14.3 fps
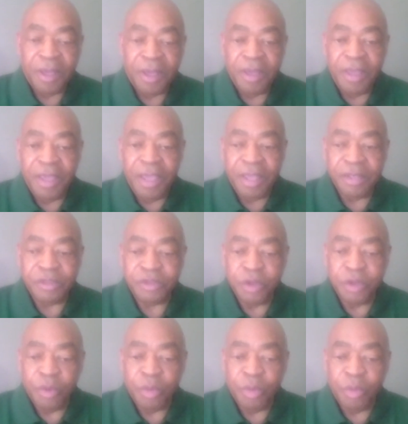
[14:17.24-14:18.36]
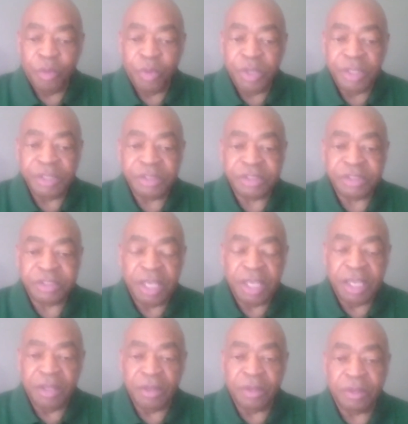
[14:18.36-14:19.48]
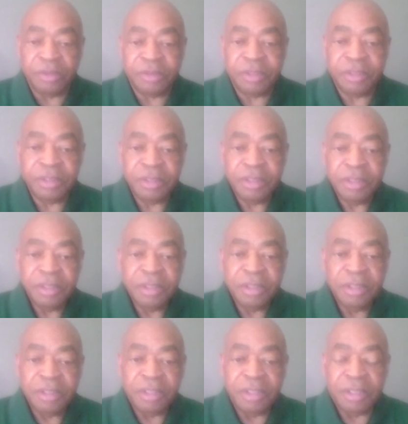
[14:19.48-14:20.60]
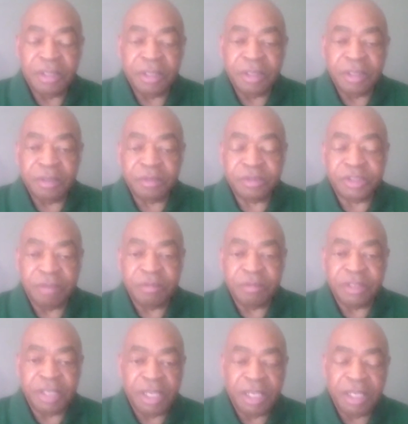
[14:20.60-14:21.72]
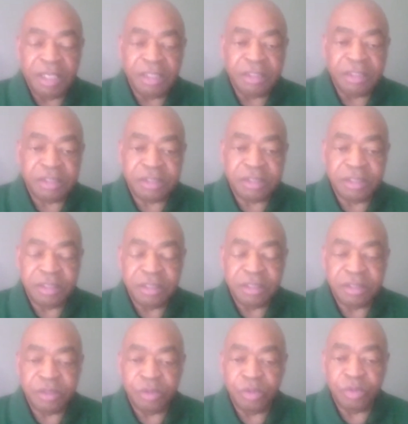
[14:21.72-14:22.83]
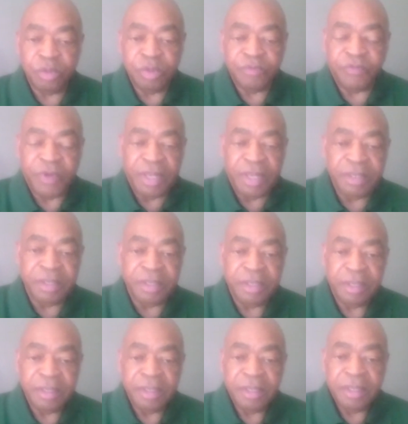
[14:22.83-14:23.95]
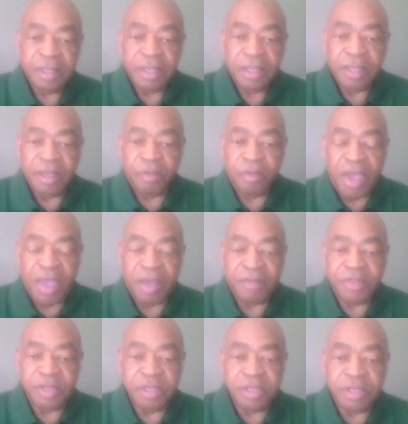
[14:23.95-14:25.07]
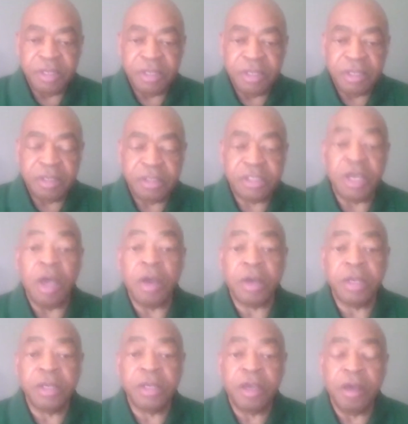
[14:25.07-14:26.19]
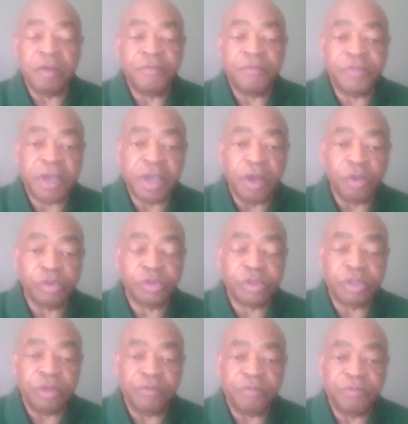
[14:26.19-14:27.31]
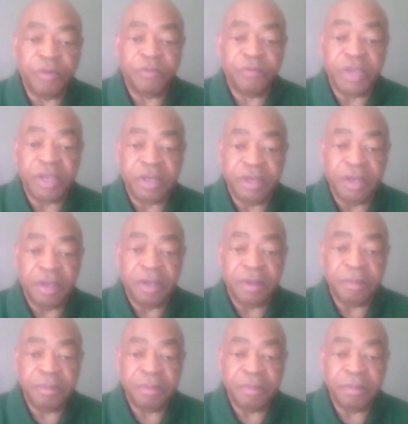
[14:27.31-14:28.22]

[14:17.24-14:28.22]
And so we sailed several days until we finally arrived in Tonkin Gulf, the coast of Vietnam,